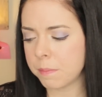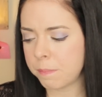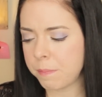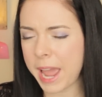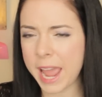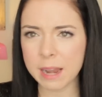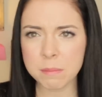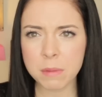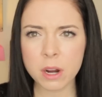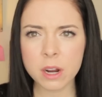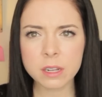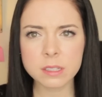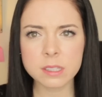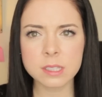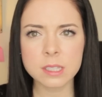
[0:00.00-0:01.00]
pen
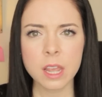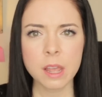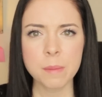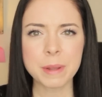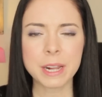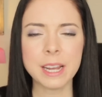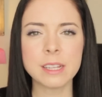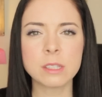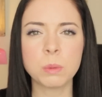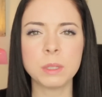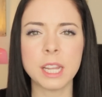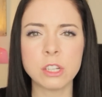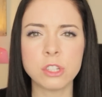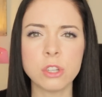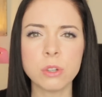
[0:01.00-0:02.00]
marks because what
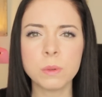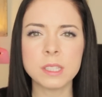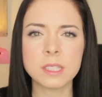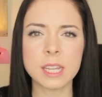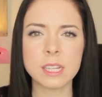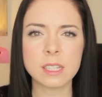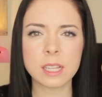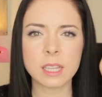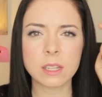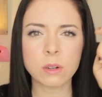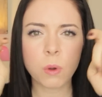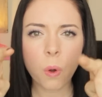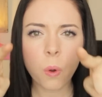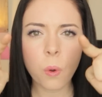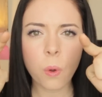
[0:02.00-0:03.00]
they do is they did a
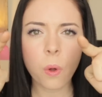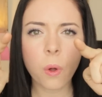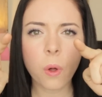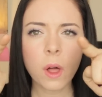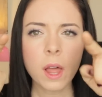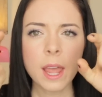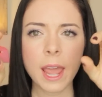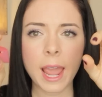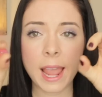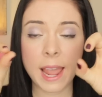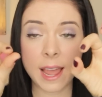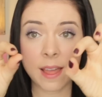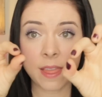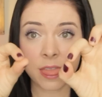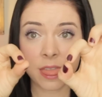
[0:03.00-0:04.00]
little hole
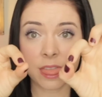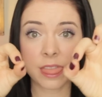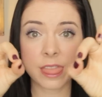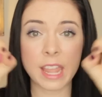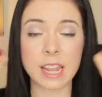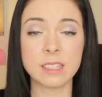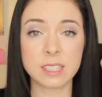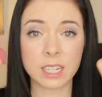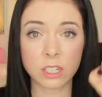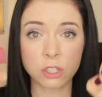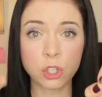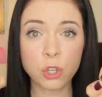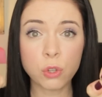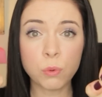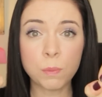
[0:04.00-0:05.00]
and they stick a
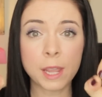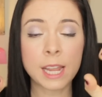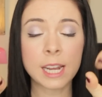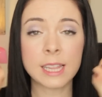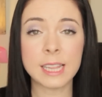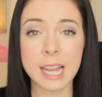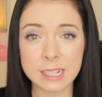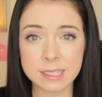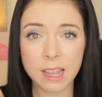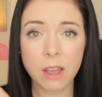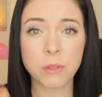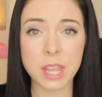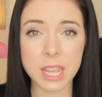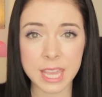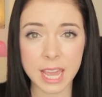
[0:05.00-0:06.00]
tube in, and that's
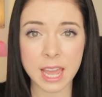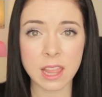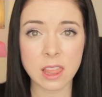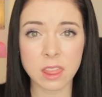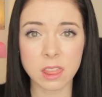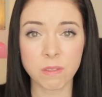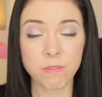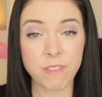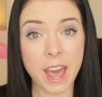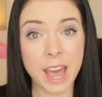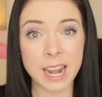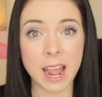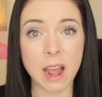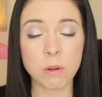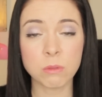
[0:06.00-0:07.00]
how they get the
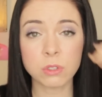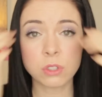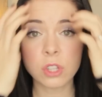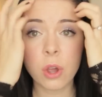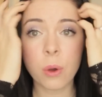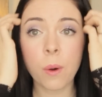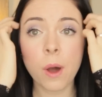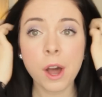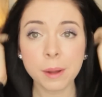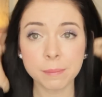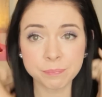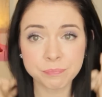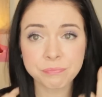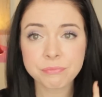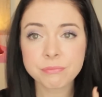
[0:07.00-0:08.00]
fat out. So
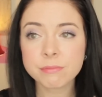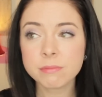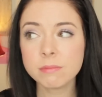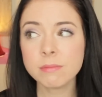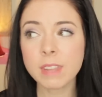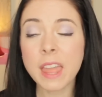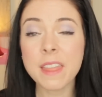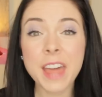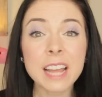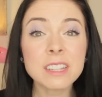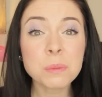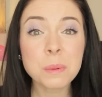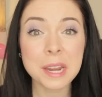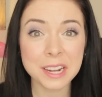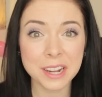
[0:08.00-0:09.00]

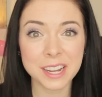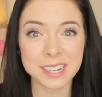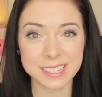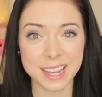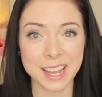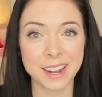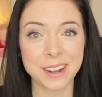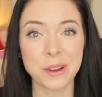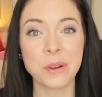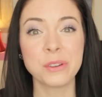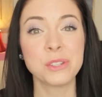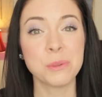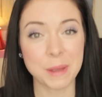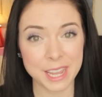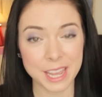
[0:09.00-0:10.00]
that's what I got done
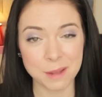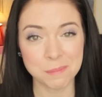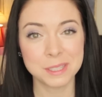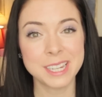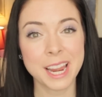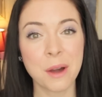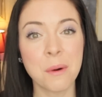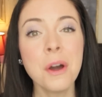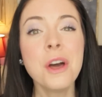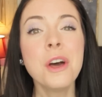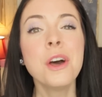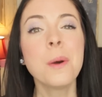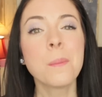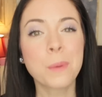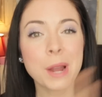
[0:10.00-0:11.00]
to my hips. Now,
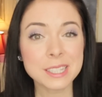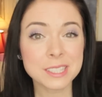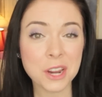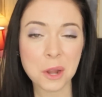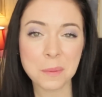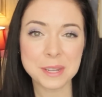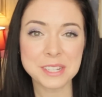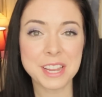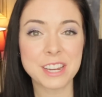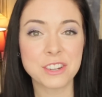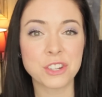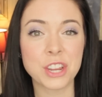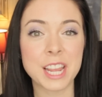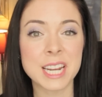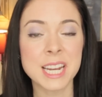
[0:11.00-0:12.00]
breast
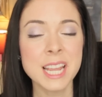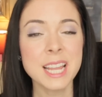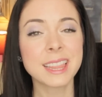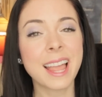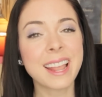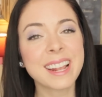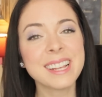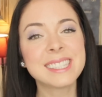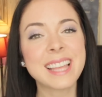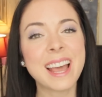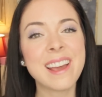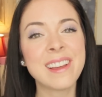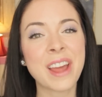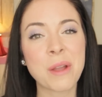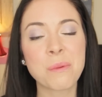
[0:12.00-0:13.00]
augmentation, like I
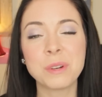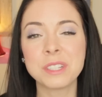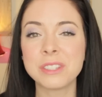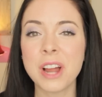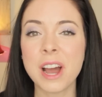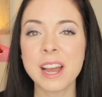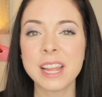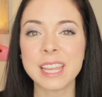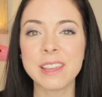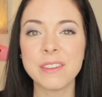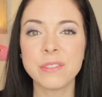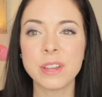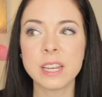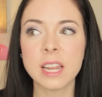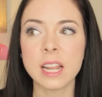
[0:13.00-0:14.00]
said, I was not
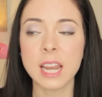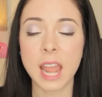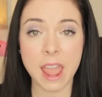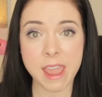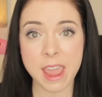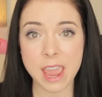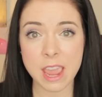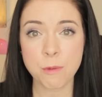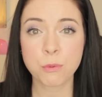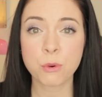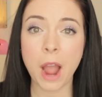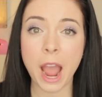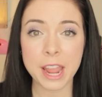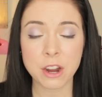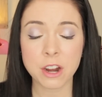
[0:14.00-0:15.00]
even an A
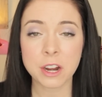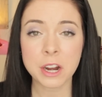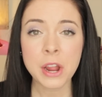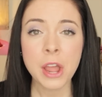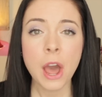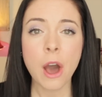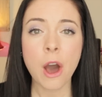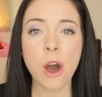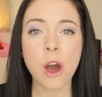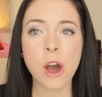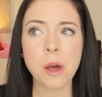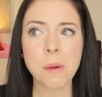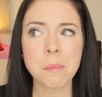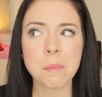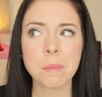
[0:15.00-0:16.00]
prior.
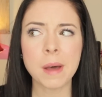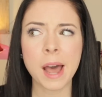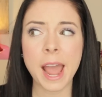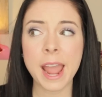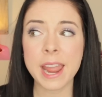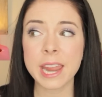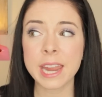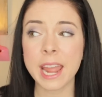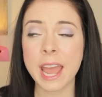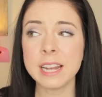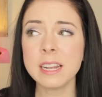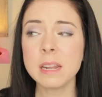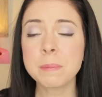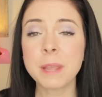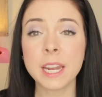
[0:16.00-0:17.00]
I
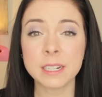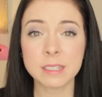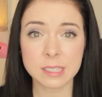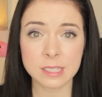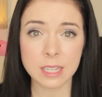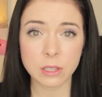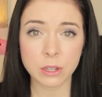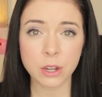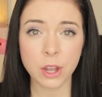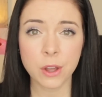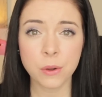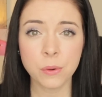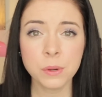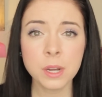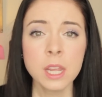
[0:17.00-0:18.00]
ended up getting
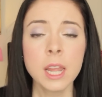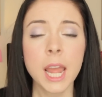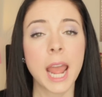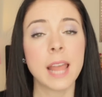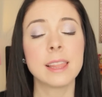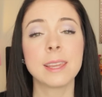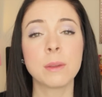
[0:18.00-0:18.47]
silicone, and